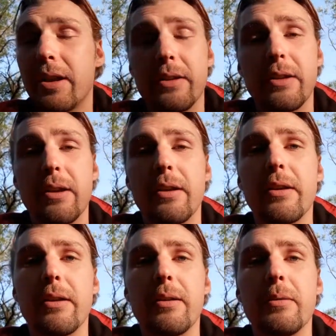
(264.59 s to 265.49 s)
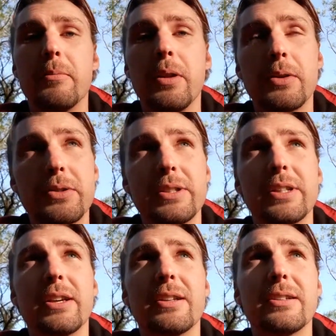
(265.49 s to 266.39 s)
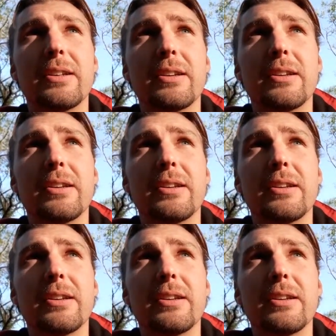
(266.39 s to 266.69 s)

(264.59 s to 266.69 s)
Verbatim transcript: and uh, bloating and